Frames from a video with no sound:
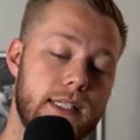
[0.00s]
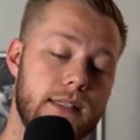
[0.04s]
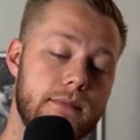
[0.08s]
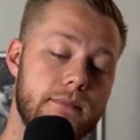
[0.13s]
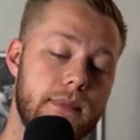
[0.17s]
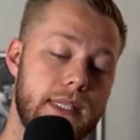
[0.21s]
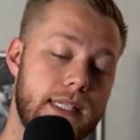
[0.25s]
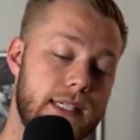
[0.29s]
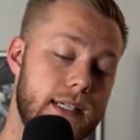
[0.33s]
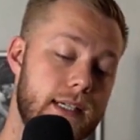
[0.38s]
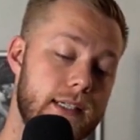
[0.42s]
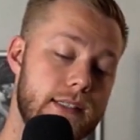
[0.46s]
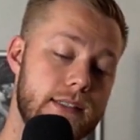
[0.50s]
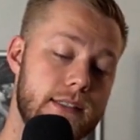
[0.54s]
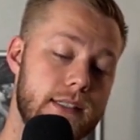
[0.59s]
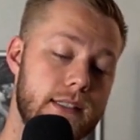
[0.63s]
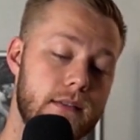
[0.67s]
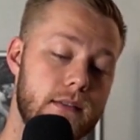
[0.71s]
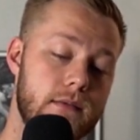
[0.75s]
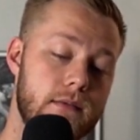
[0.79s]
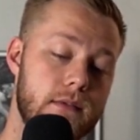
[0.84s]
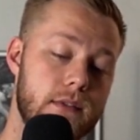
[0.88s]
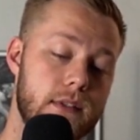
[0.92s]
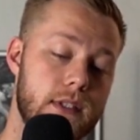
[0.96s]
content
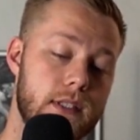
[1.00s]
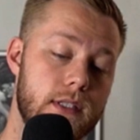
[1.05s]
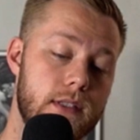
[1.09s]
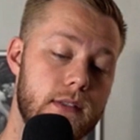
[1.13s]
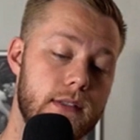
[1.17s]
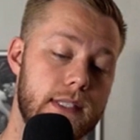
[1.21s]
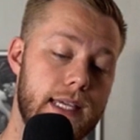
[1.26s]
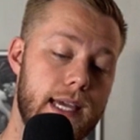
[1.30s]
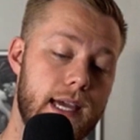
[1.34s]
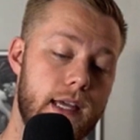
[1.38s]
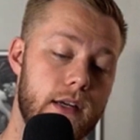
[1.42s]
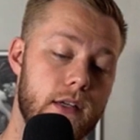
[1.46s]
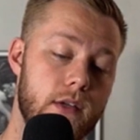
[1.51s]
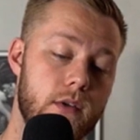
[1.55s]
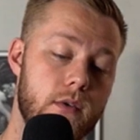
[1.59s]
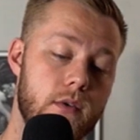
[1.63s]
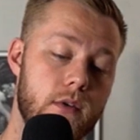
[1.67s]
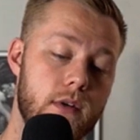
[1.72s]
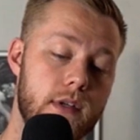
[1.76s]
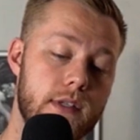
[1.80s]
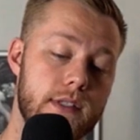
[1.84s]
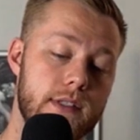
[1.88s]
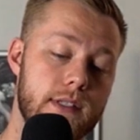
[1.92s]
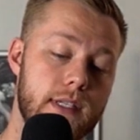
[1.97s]

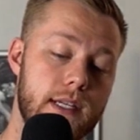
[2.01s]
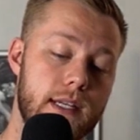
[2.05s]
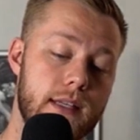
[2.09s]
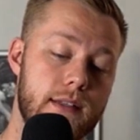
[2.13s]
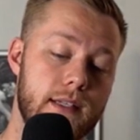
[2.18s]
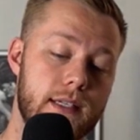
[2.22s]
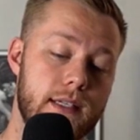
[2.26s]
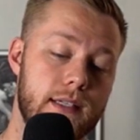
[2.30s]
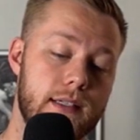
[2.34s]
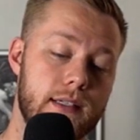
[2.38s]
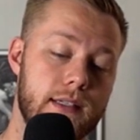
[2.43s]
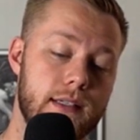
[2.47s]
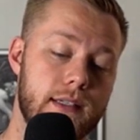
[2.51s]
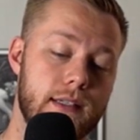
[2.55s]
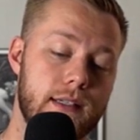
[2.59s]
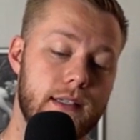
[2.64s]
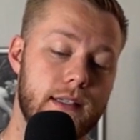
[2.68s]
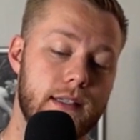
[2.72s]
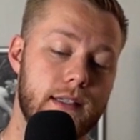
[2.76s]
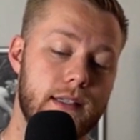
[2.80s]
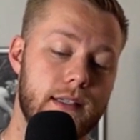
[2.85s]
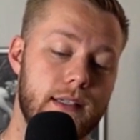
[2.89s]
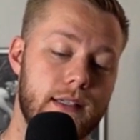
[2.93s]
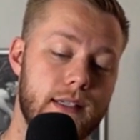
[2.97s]
categories, and I think
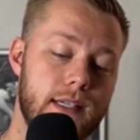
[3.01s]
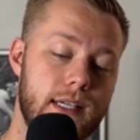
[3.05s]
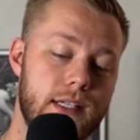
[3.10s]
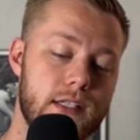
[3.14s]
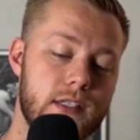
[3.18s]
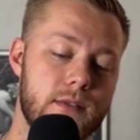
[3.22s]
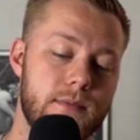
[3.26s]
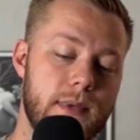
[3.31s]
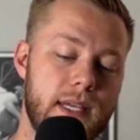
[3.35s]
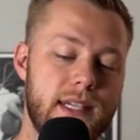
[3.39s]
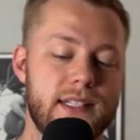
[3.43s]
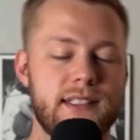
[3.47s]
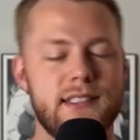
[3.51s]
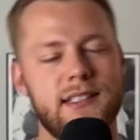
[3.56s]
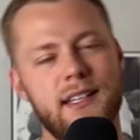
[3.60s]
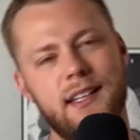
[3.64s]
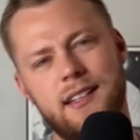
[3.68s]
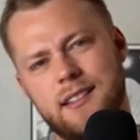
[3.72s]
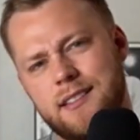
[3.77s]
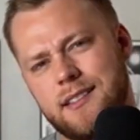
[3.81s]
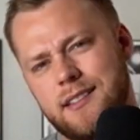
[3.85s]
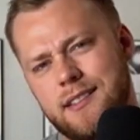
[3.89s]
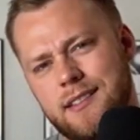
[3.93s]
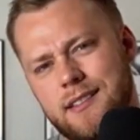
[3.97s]
it just makes
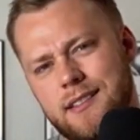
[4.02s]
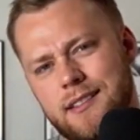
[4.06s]
sense.